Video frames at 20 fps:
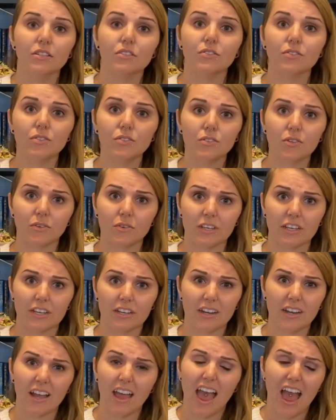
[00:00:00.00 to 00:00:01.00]
Zuko
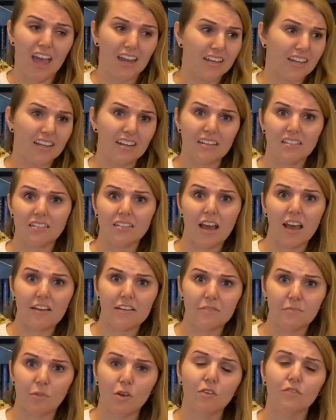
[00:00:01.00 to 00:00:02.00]
here, and it is
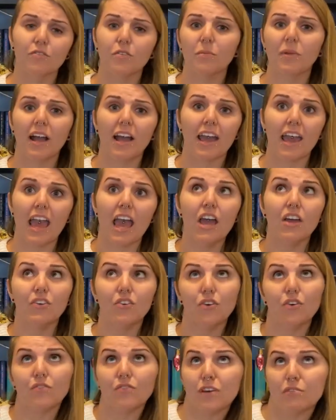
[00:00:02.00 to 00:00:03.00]
time for my
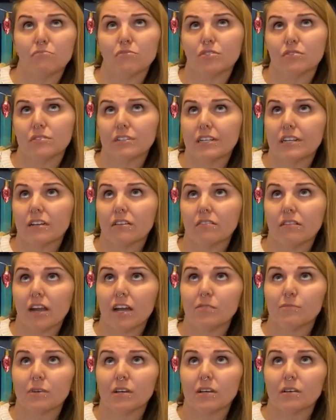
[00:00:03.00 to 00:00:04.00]
November reading
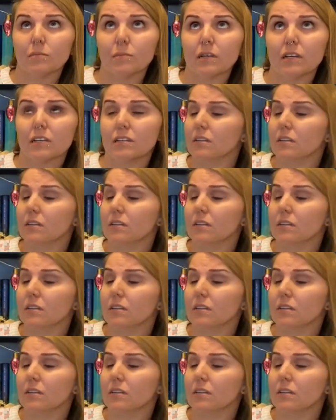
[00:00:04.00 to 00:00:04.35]
wrap-up.